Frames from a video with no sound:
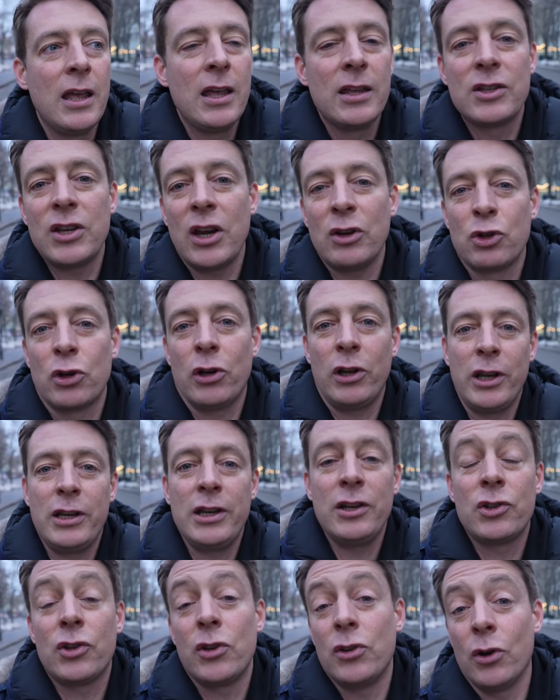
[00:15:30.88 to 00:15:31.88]
Central and
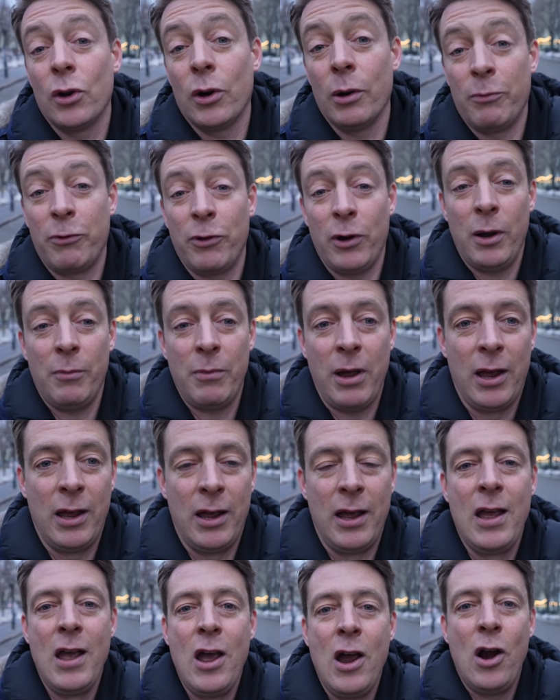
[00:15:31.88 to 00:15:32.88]
Eastern Europe from
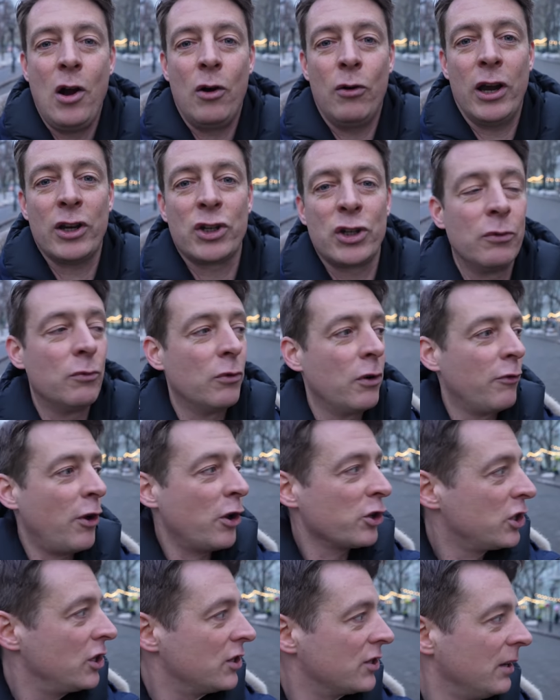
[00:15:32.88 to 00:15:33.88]
Russian
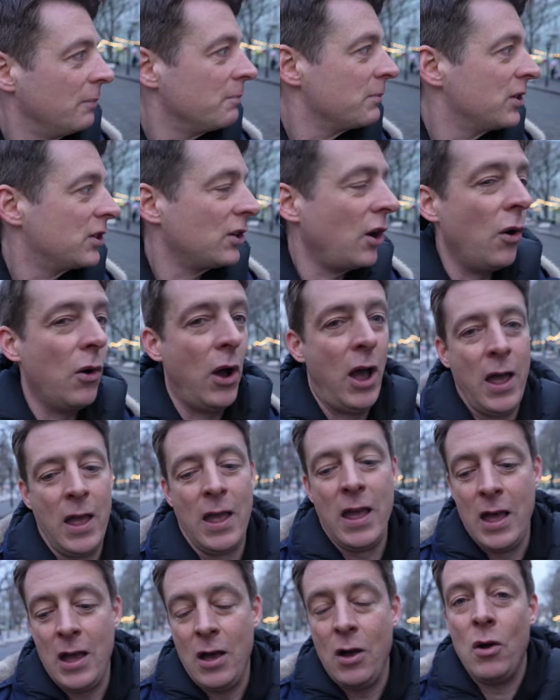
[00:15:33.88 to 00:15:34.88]
revanchism. So,
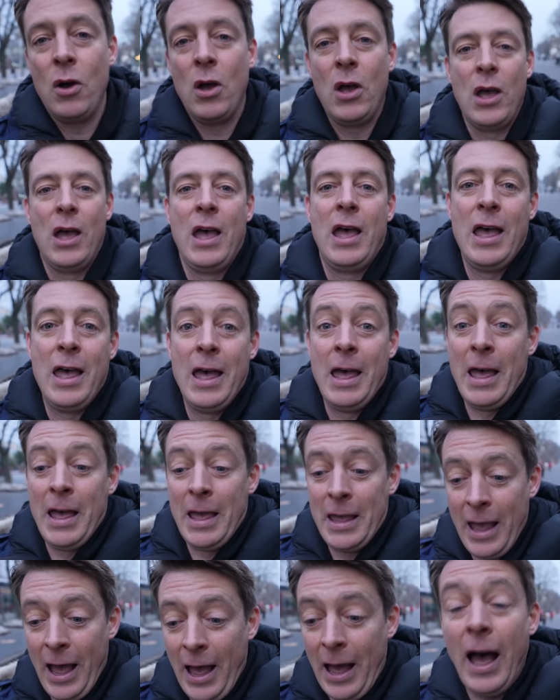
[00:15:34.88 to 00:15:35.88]

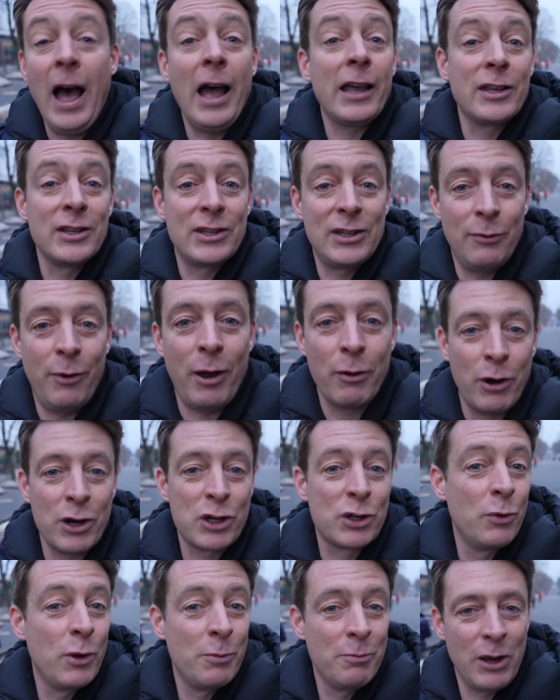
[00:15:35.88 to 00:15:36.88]
yeah, I can see why
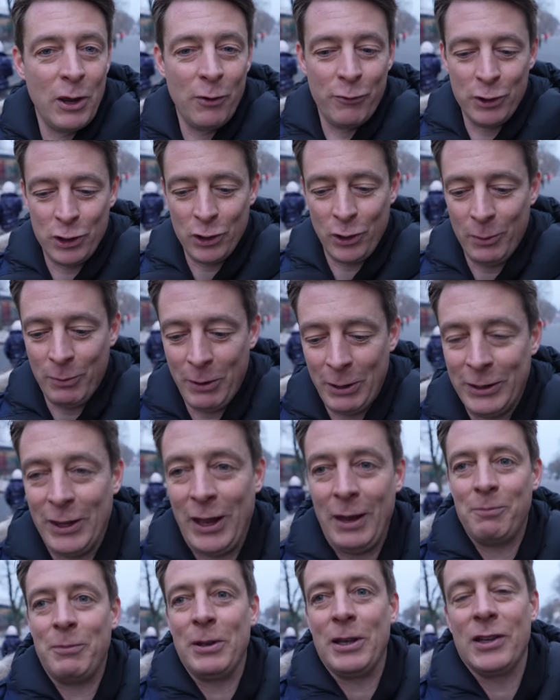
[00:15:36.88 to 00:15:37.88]
Russia wouldn't be overjoyed about
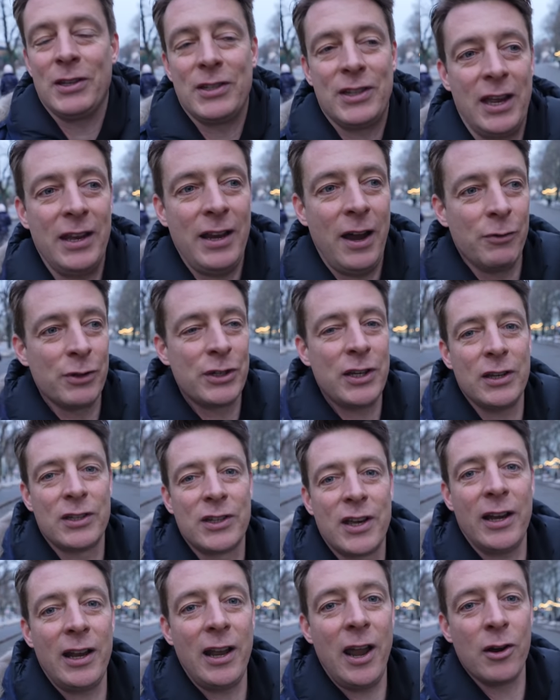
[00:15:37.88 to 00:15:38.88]
that, because then obviously it's
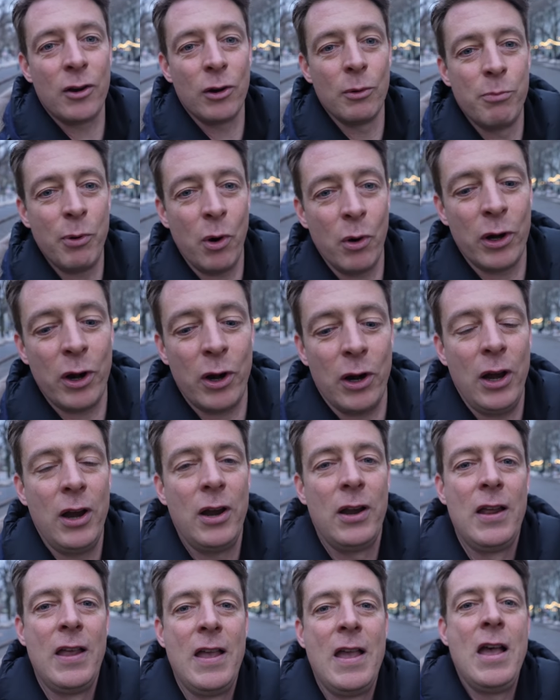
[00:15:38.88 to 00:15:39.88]
got a longer border
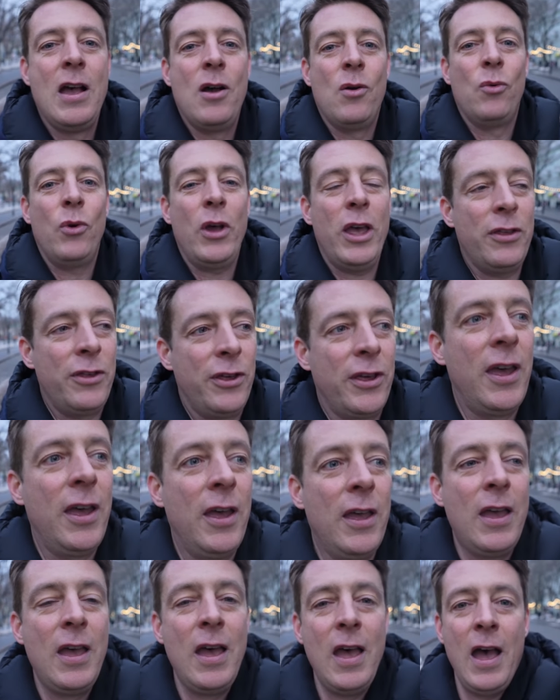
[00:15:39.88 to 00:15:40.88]
with,
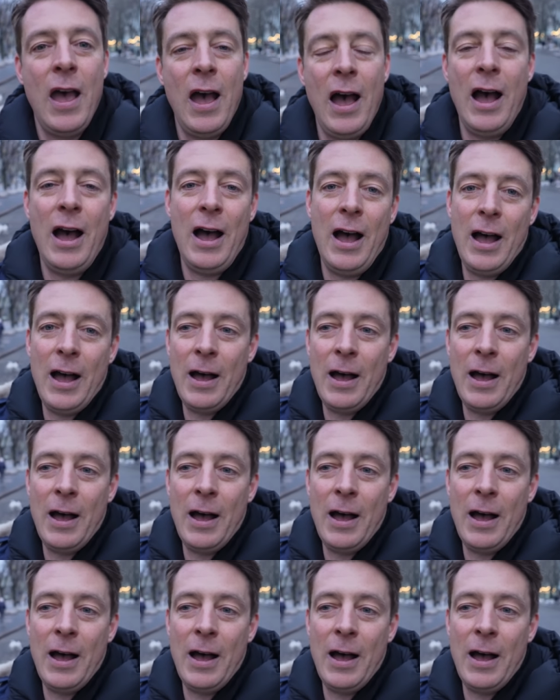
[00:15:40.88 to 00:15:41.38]
you